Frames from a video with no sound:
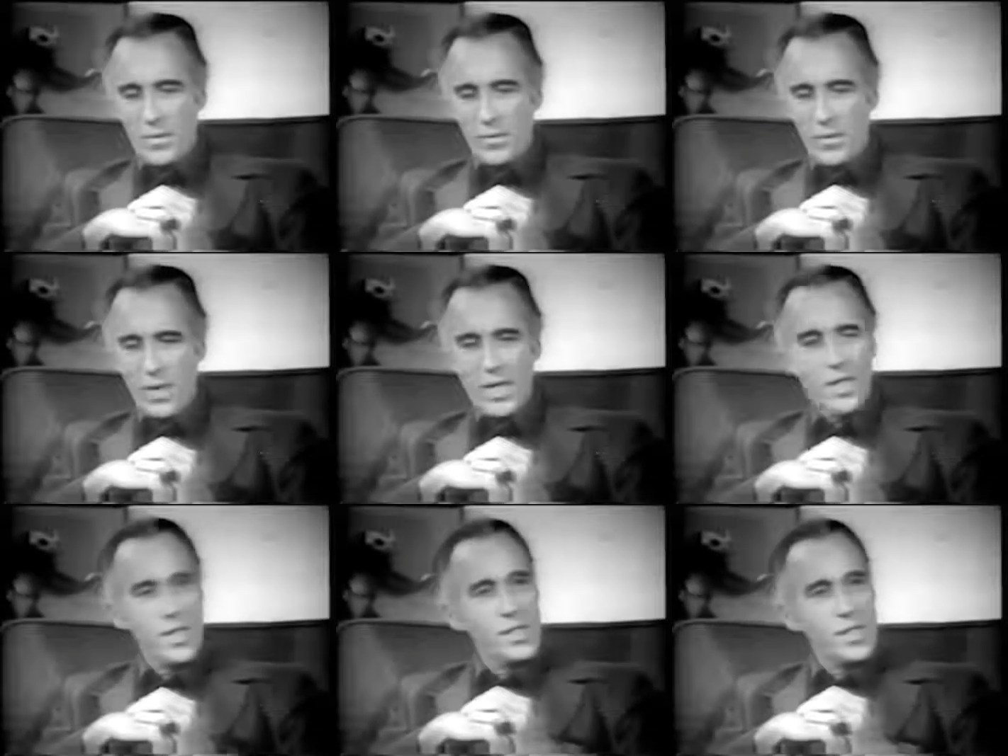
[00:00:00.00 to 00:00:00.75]

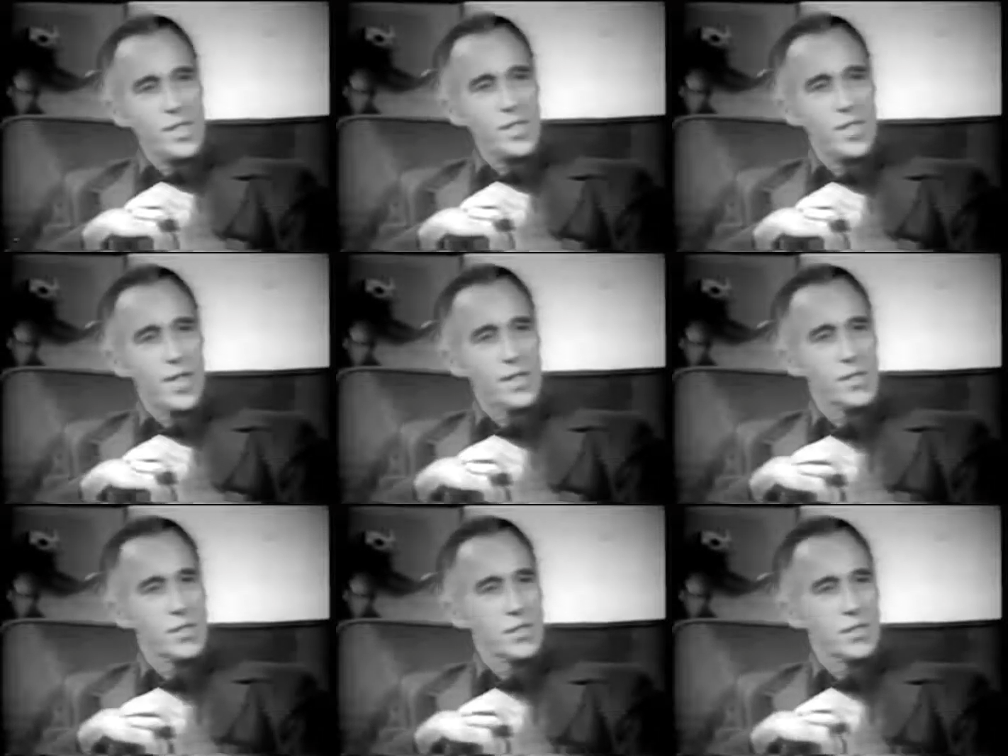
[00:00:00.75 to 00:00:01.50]
Regi
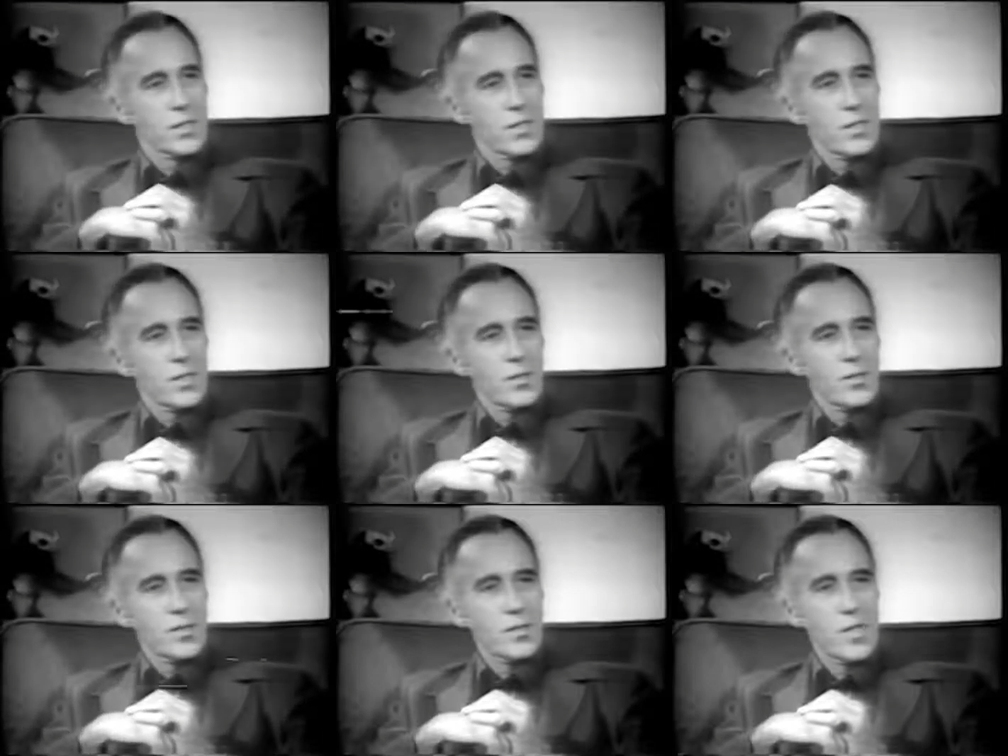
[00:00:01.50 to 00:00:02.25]
Satanas,
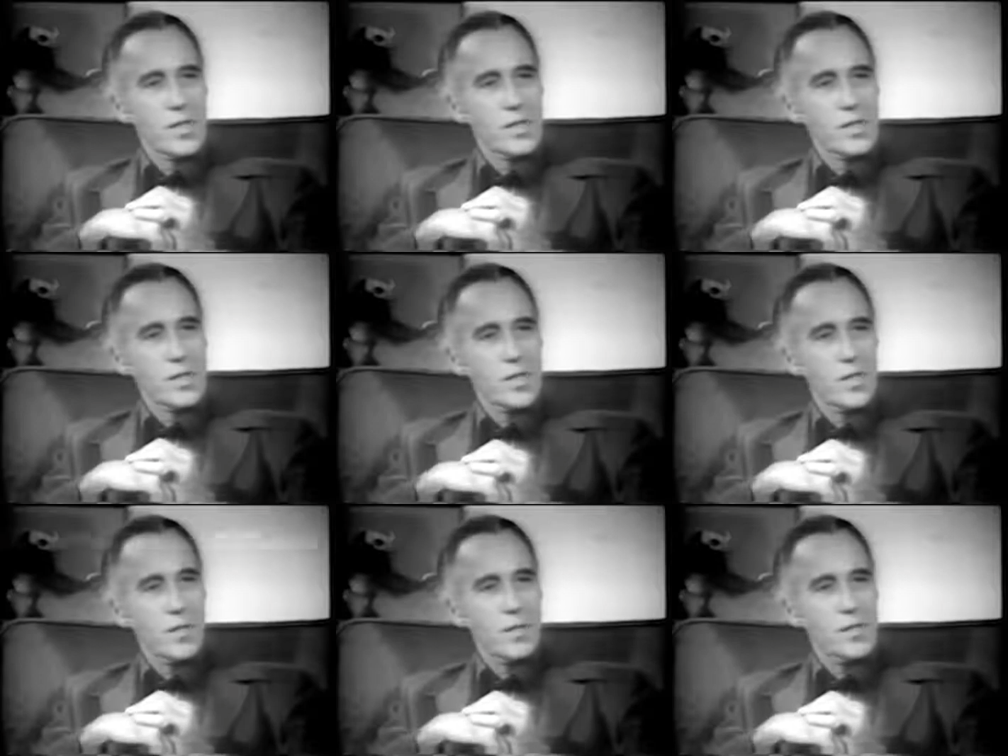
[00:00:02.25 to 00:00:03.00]
which means
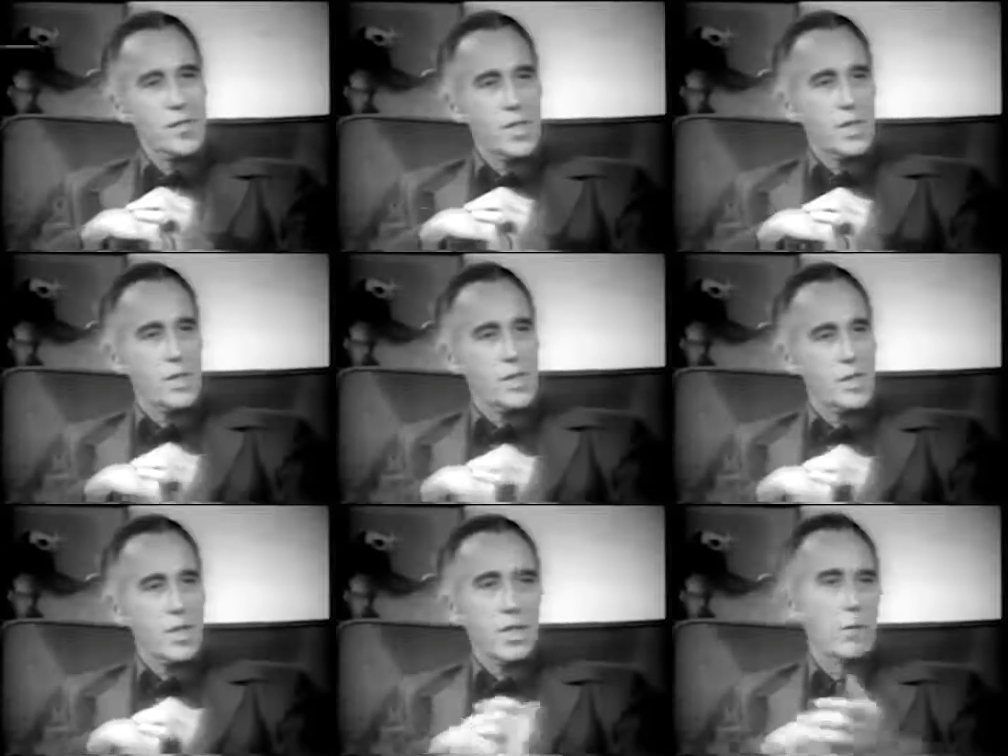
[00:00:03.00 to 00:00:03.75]
Satan
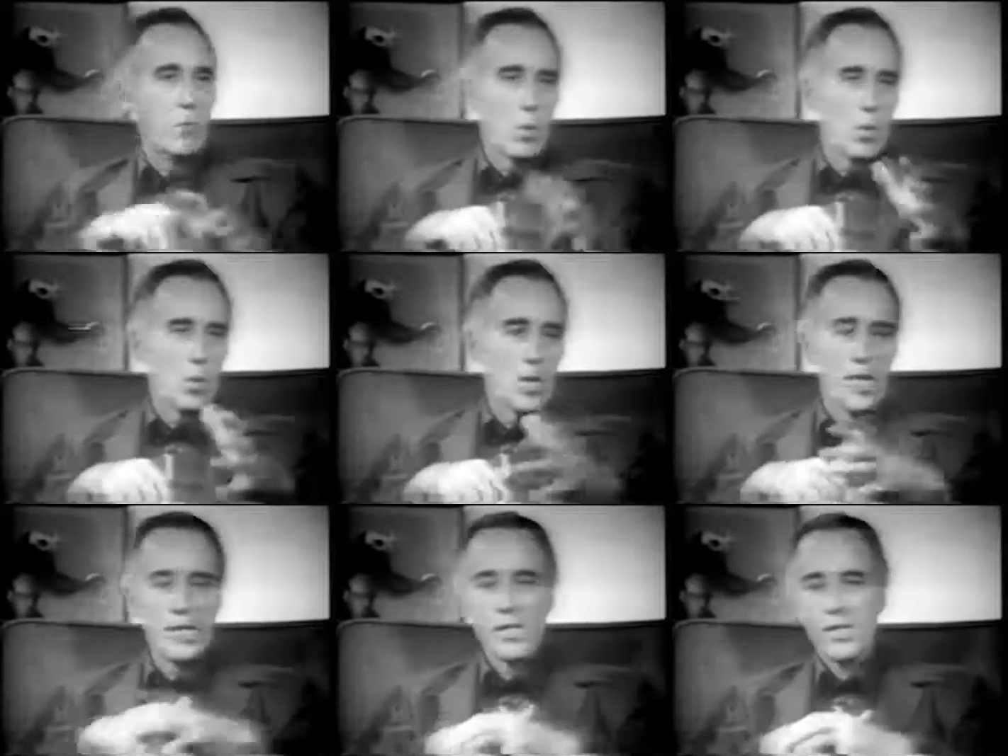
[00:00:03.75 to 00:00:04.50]
is king, more or
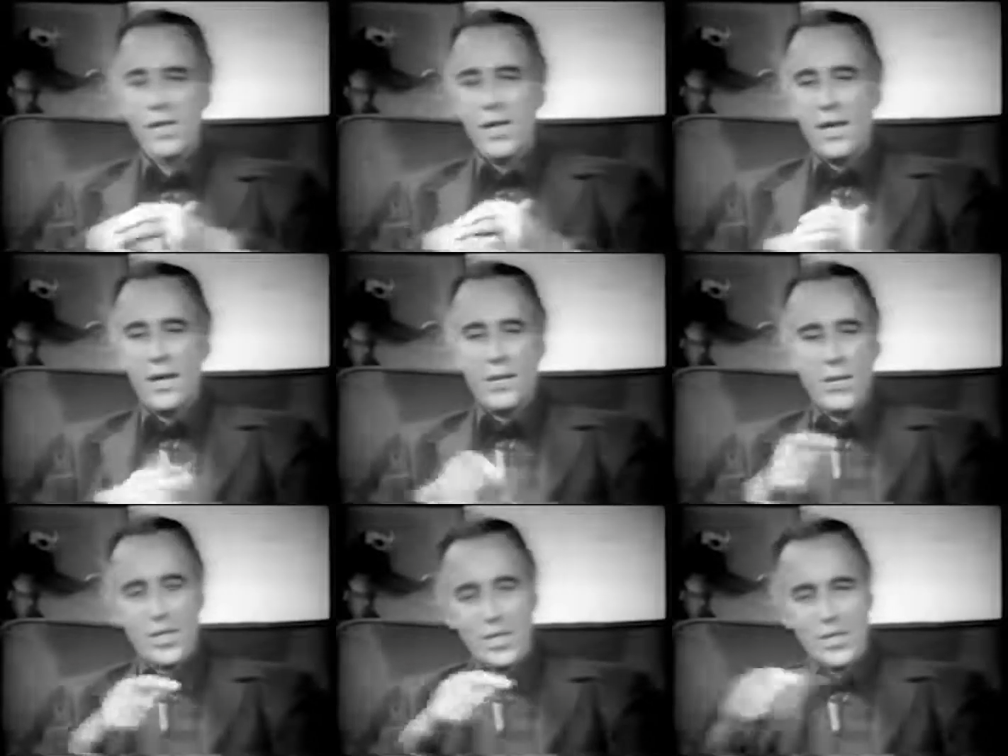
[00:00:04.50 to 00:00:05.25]
less. And he
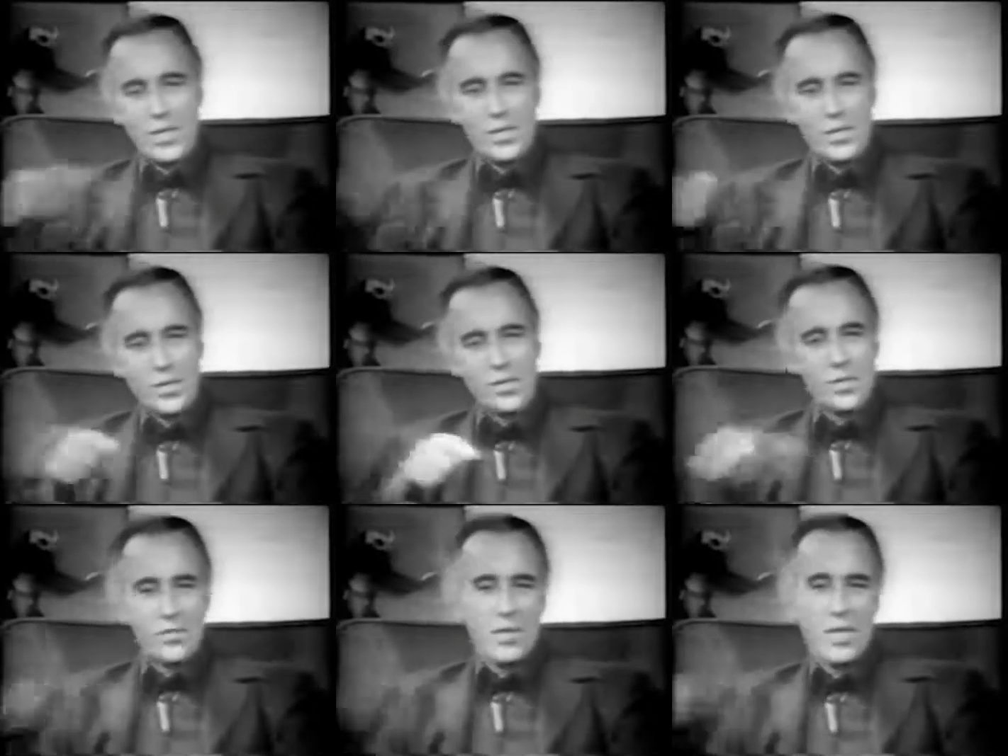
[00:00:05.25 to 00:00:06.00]
wrote underneath to
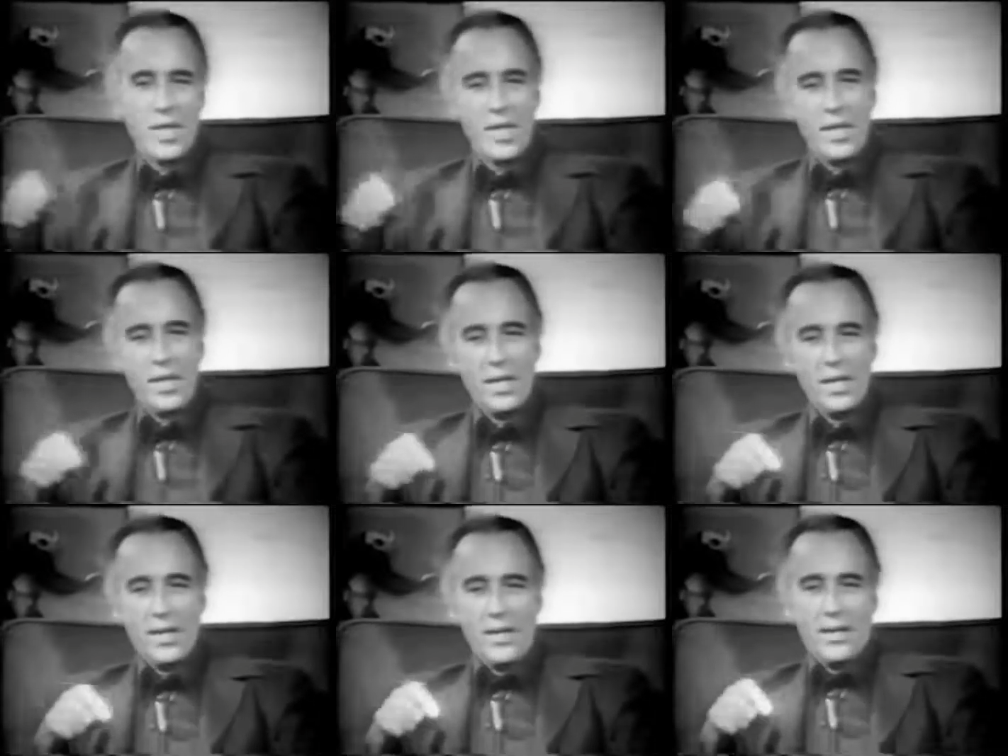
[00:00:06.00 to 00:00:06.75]
Christopher Lee,
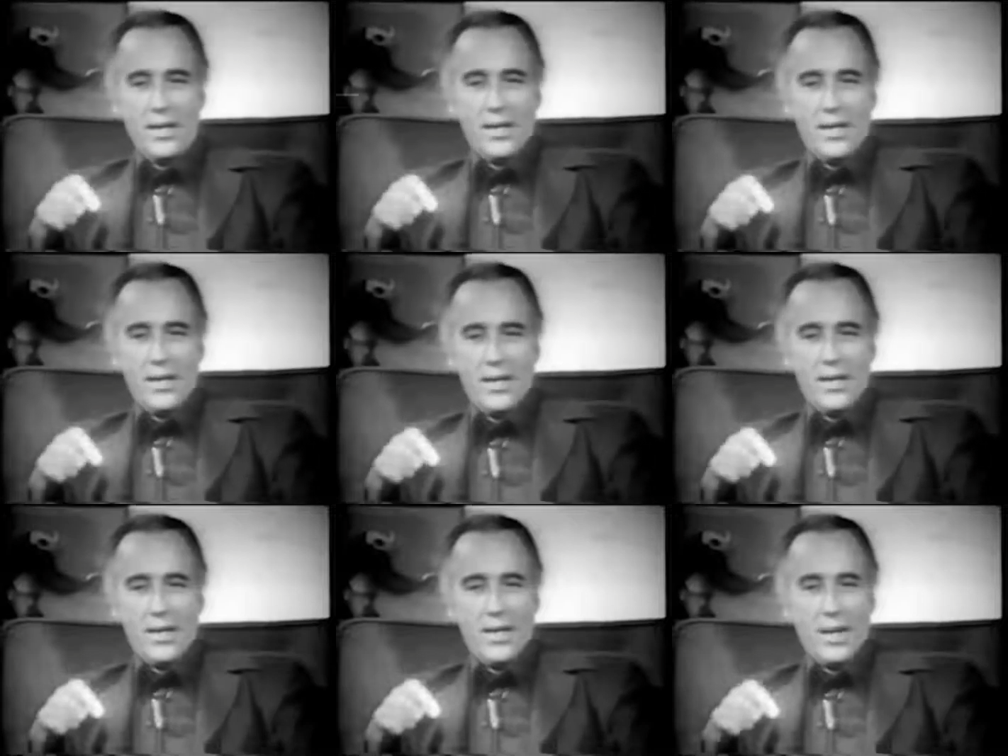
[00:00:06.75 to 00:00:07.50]

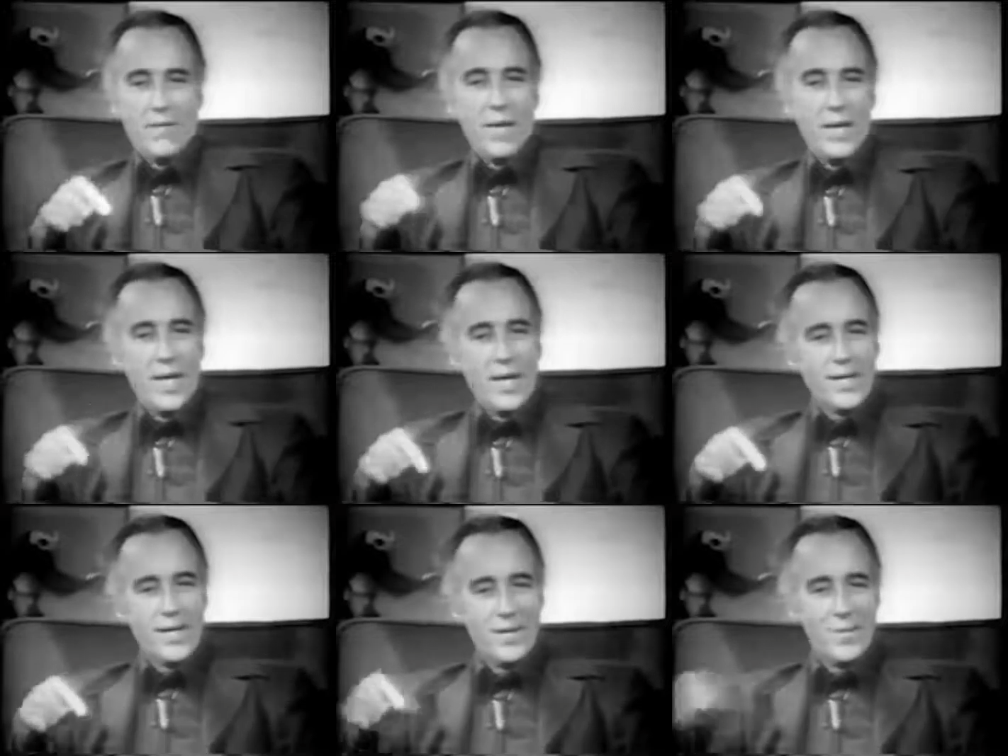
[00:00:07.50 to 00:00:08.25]
a fine
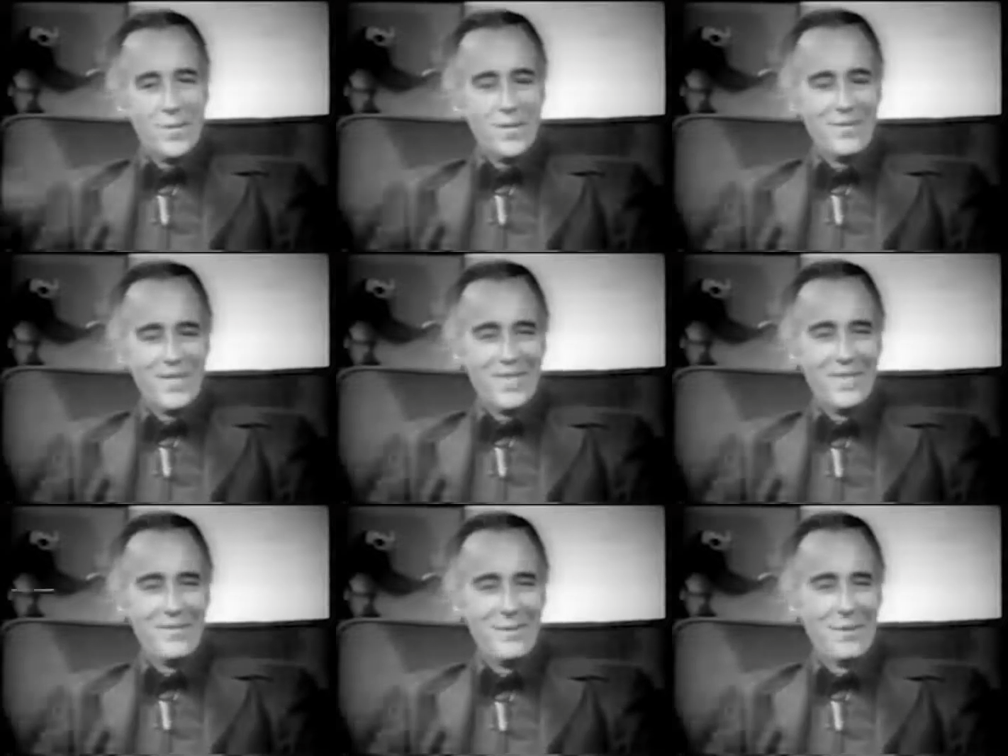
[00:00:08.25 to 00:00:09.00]
actor and a perfect
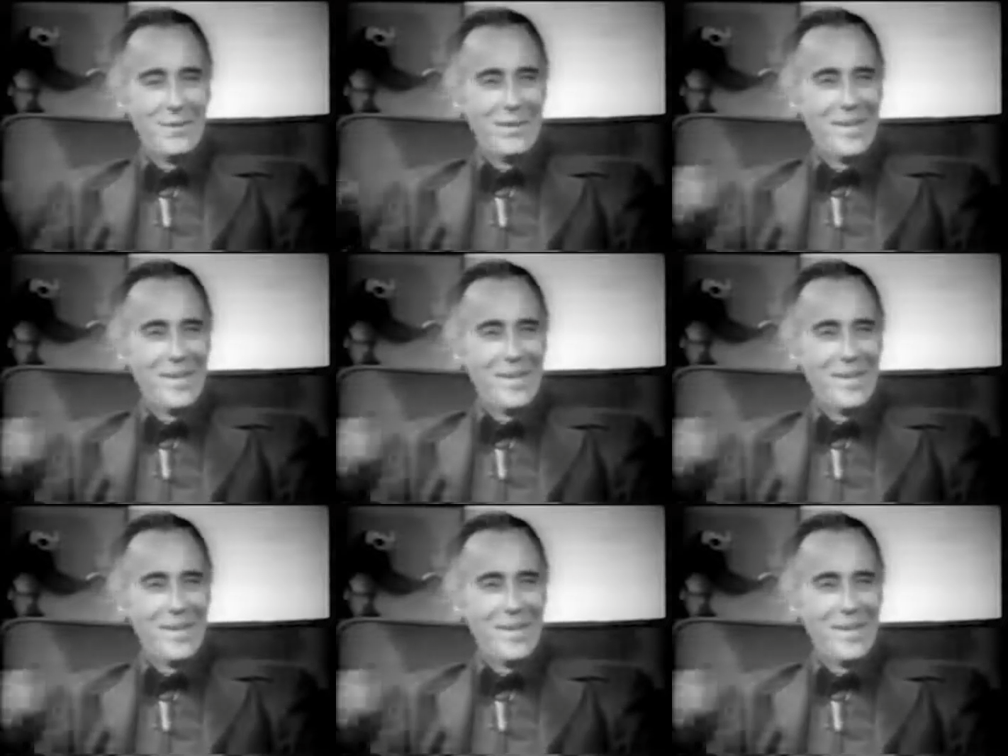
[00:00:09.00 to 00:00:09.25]
devil.